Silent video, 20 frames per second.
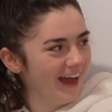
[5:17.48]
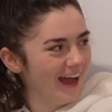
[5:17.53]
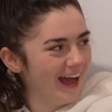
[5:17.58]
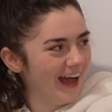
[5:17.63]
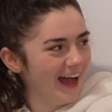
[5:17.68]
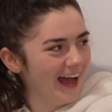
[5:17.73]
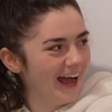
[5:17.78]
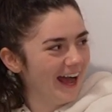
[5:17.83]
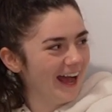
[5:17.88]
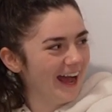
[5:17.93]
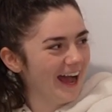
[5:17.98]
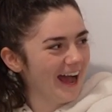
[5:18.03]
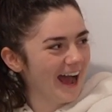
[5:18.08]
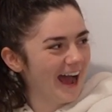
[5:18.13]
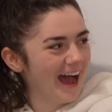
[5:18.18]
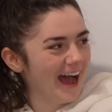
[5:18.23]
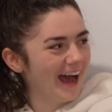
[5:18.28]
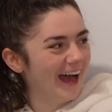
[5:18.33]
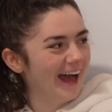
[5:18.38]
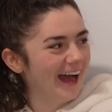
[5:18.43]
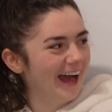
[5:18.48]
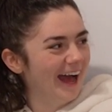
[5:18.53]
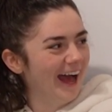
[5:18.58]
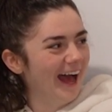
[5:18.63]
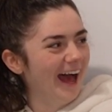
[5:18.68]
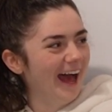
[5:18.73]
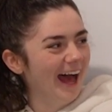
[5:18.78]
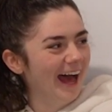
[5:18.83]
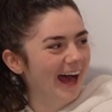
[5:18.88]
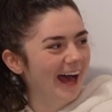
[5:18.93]

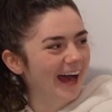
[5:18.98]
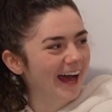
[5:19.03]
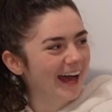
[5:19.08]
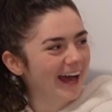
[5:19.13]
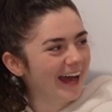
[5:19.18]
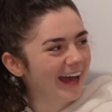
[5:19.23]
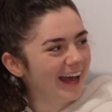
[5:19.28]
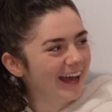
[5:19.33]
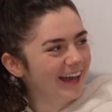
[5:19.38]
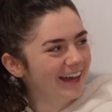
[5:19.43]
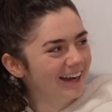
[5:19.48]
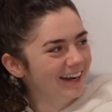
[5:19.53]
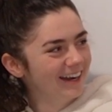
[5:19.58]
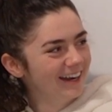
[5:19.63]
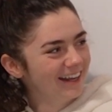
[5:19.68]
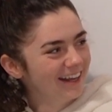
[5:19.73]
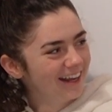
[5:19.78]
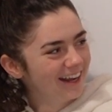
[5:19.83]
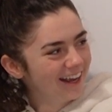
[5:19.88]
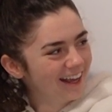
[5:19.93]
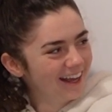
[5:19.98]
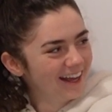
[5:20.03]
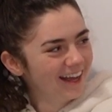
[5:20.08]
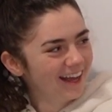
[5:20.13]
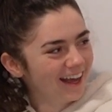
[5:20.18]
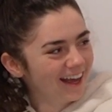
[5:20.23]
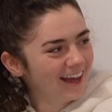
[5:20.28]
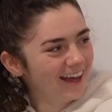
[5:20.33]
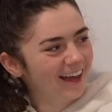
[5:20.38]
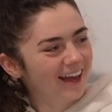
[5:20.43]

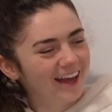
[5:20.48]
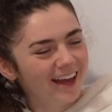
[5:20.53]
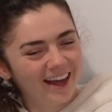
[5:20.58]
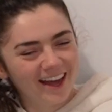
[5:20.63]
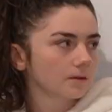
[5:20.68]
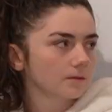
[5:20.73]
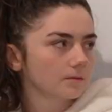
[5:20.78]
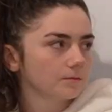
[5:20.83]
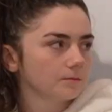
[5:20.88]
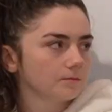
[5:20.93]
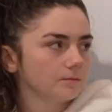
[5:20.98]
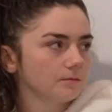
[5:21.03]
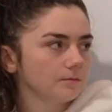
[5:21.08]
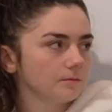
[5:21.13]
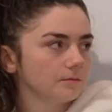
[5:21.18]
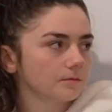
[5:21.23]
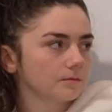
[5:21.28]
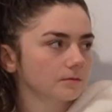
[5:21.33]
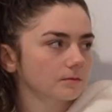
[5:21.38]
(silent)